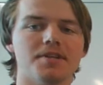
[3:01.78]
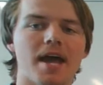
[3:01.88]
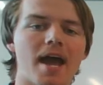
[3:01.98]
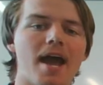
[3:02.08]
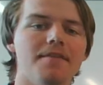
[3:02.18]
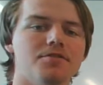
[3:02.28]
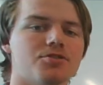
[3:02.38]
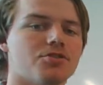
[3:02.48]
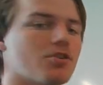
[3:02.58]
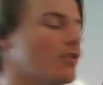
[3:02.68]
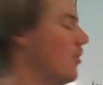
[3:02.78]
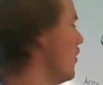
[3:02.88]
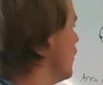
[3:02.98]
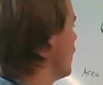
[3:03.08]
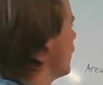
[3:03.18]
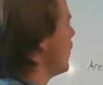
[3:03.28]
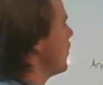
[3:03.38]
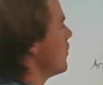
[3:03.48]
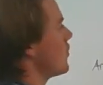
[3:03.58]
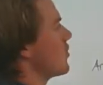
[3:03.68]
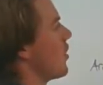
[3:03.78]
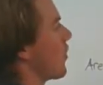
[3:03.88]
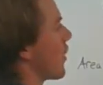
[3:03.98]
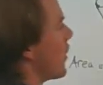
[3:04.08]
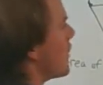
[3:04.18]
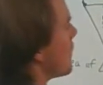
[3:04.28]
half a circle. So we're going to